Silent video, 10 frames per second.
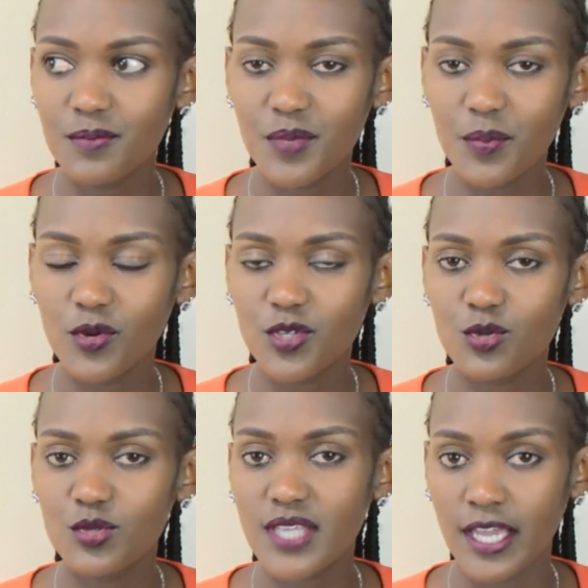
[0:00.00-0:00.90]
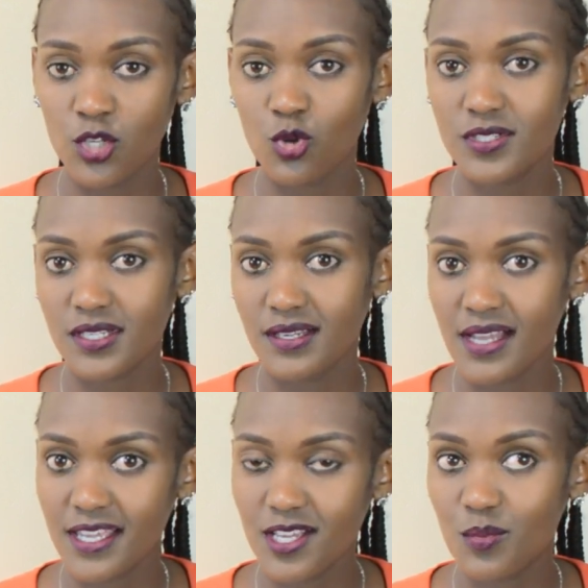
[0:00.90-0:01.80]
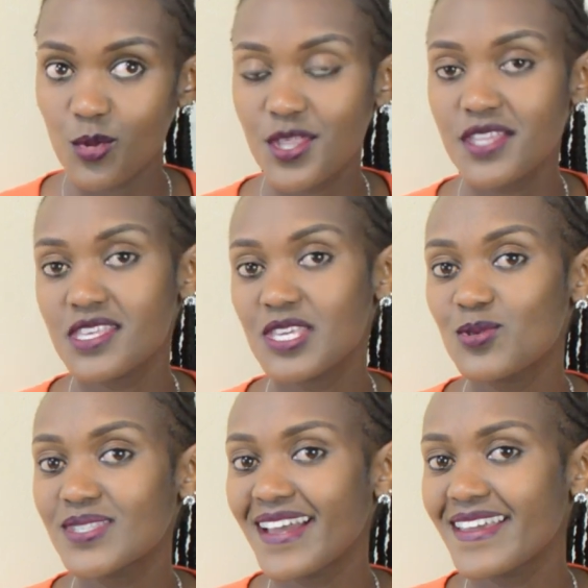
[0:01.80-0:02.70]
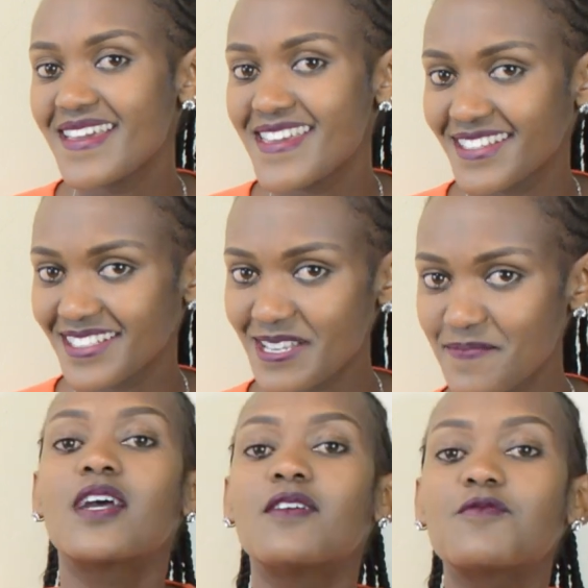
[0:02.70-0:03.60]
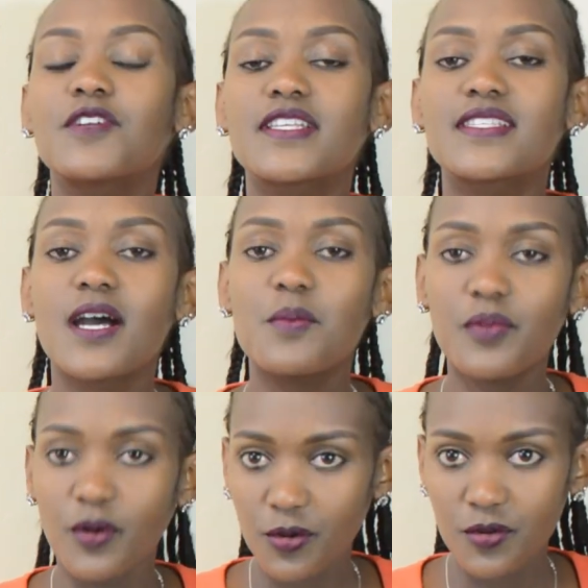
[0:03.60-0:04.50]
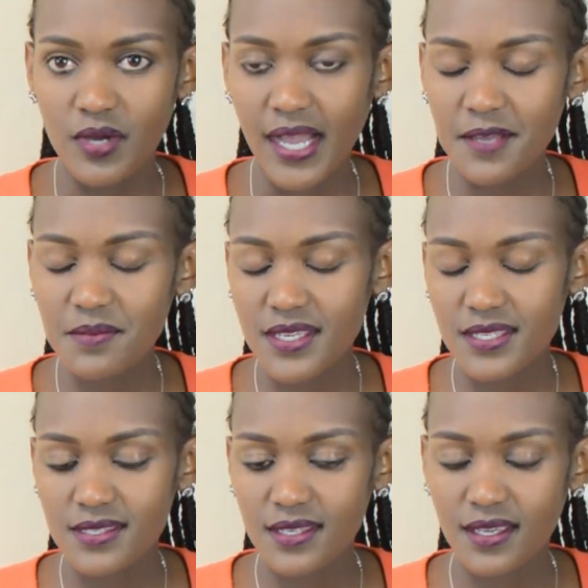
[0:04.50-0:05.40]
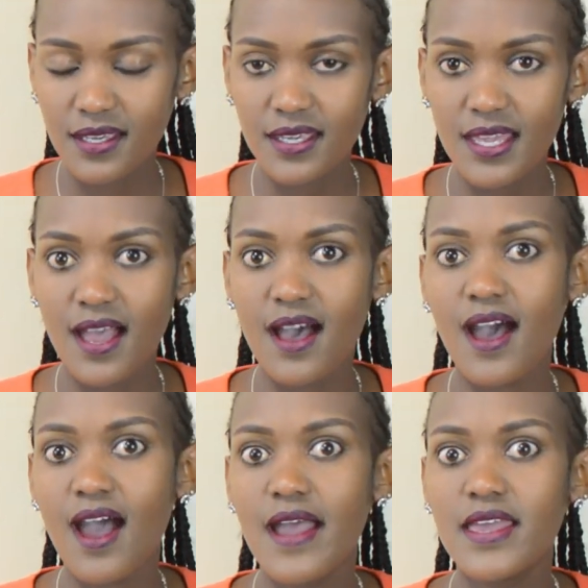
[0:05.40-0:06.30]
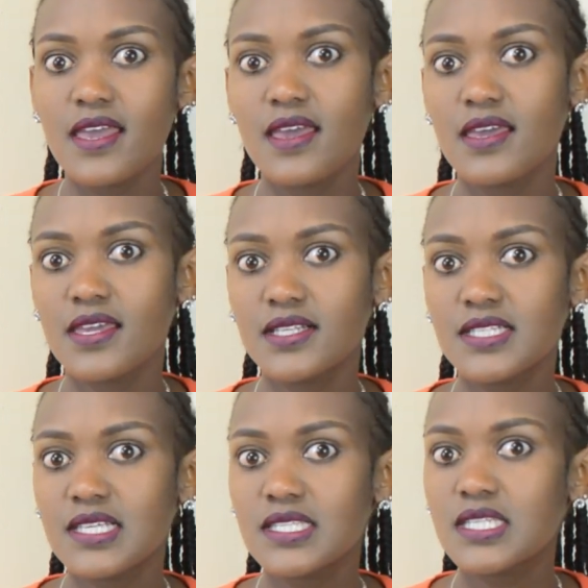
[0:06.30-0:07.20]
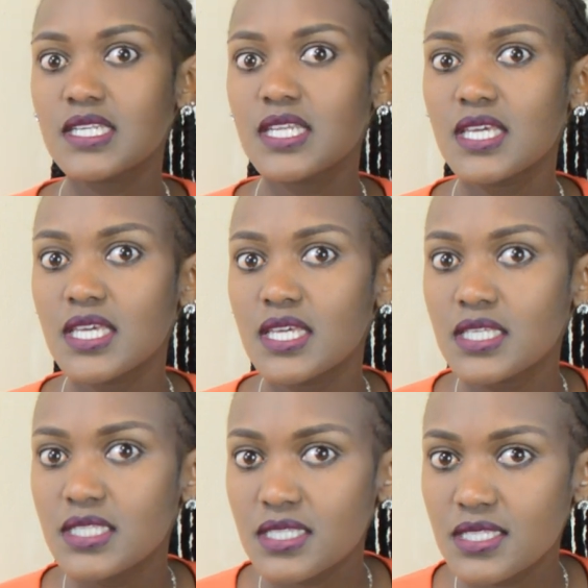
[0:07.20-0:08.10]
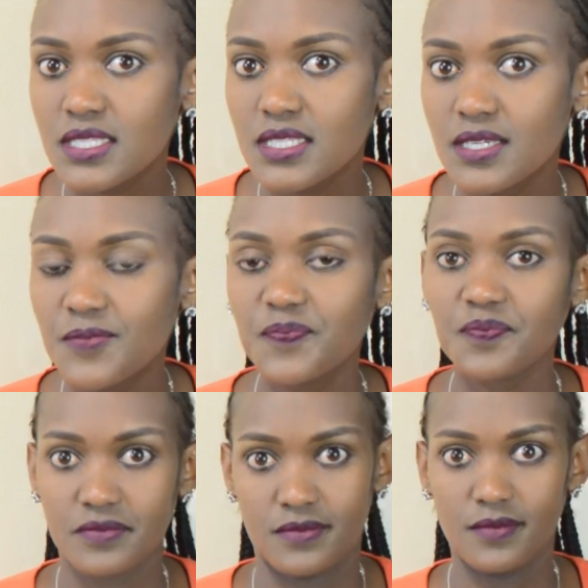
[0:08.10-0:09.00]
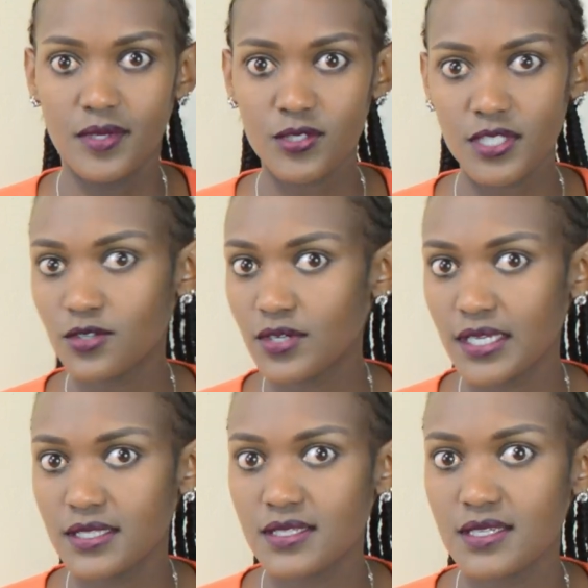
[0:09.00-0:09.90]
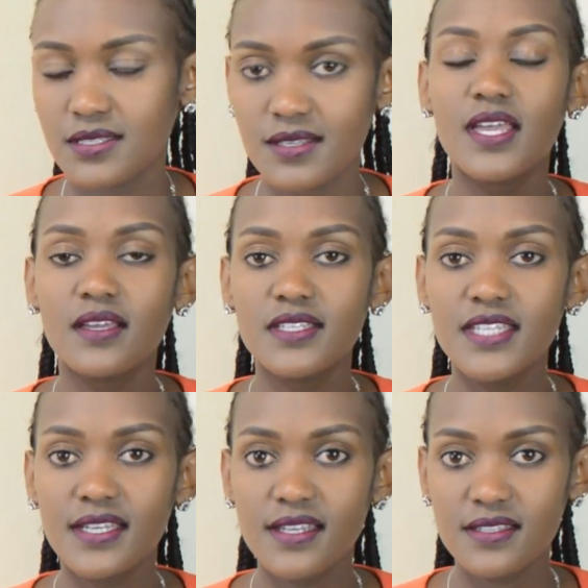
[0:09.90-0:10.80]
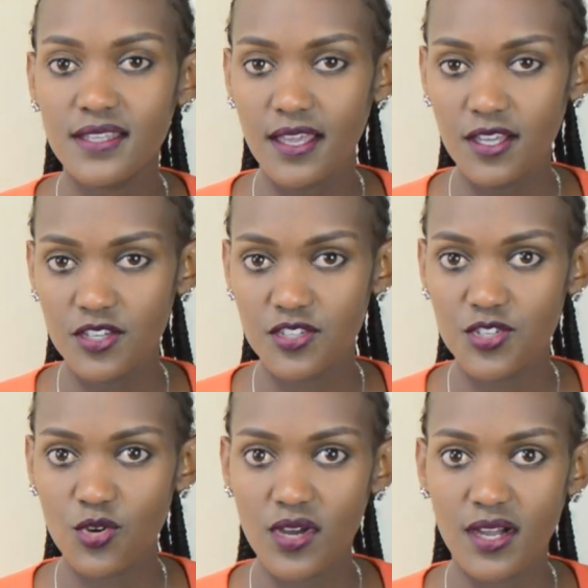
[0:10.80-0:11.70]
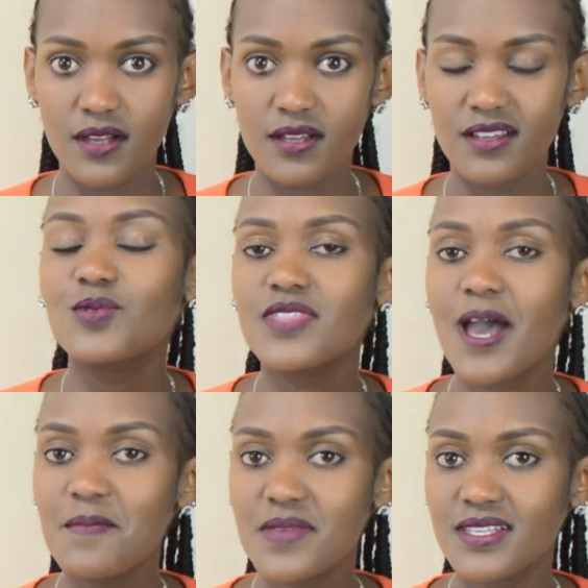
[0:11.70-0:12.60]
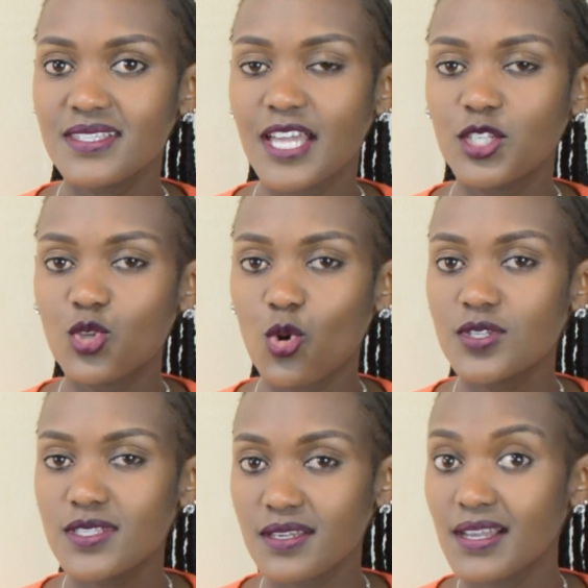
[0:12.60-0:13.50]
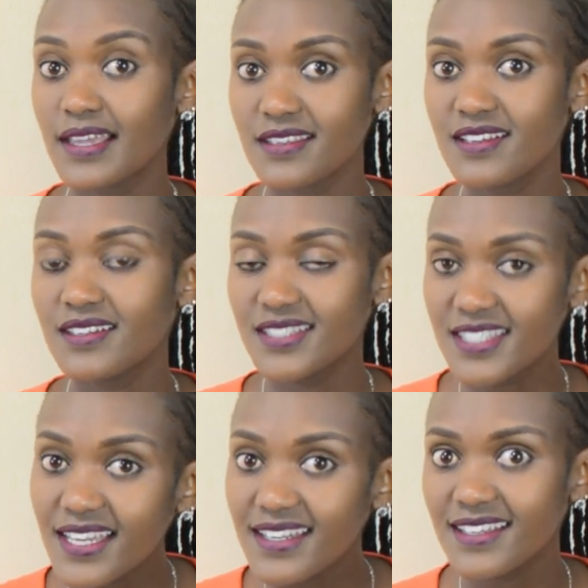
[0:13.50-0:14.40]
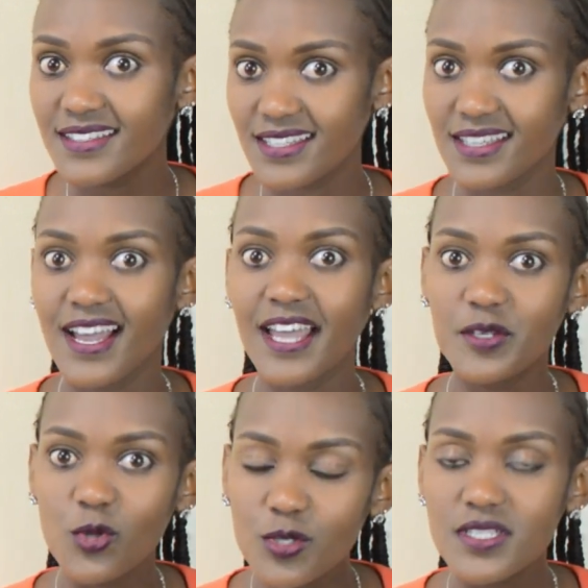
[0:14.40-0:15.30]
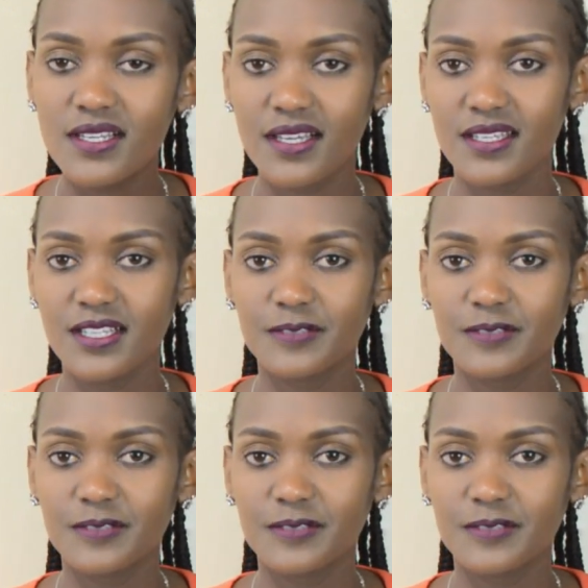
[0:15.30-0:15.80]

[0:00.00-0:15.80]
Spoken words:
people use I don't like more than they use I hate. For example, I may say I hate snakes because I don't like snakes. Diedete nyoka. That means I don't like. Diedete, I don't like.